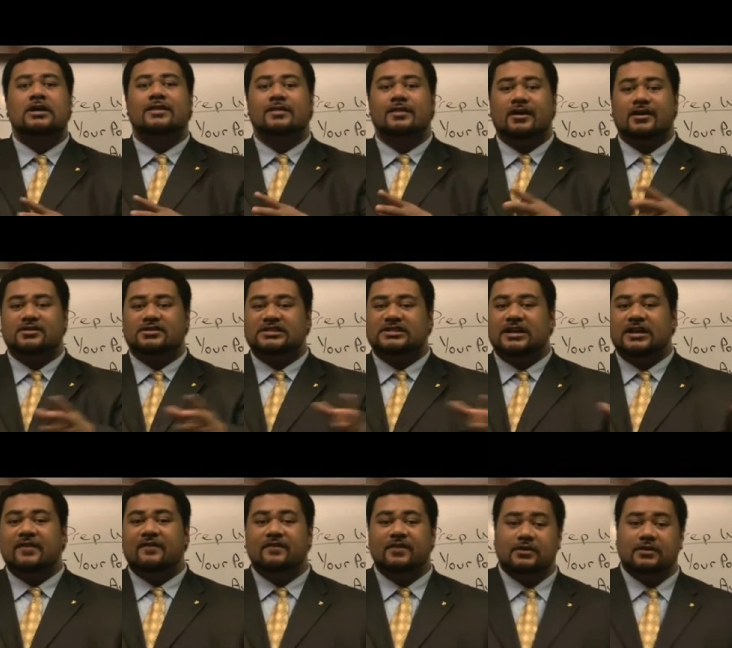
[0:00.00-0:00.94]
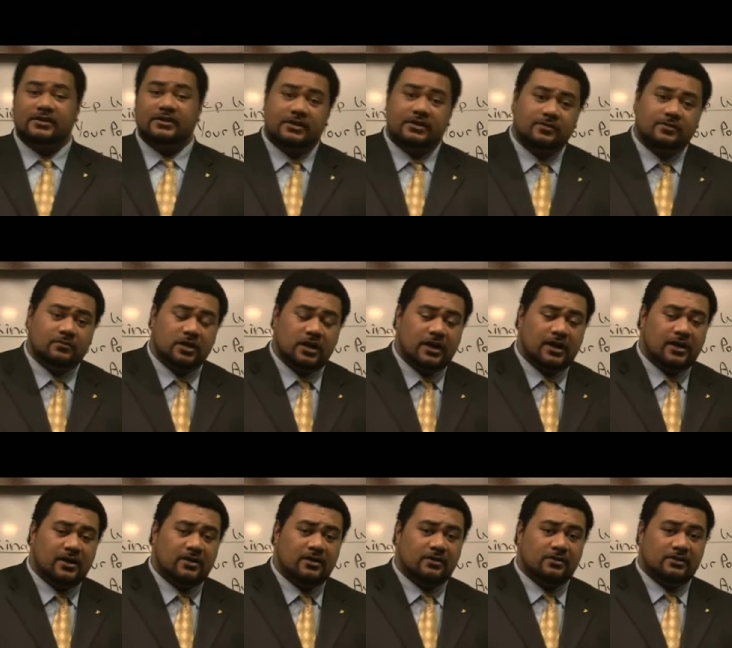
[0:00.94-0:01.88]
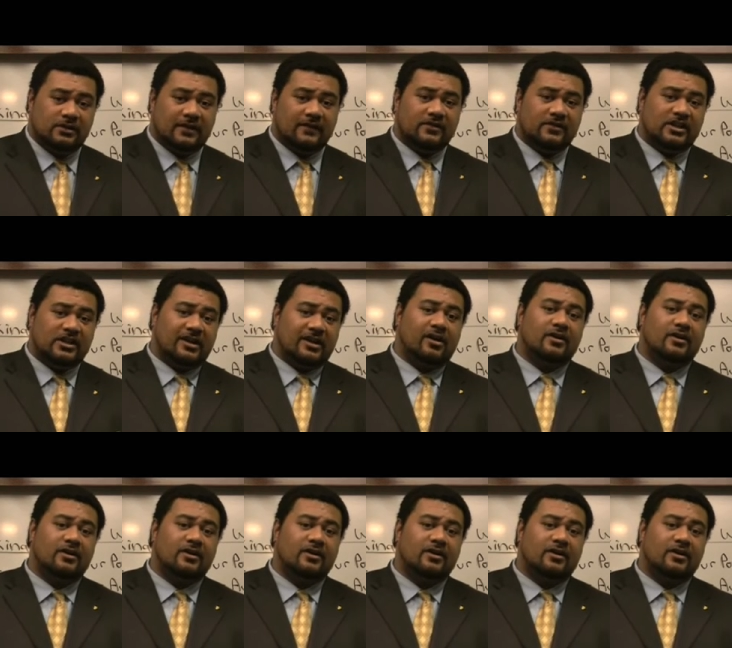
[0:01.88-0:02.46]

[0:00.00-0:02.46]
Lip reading: thus giving the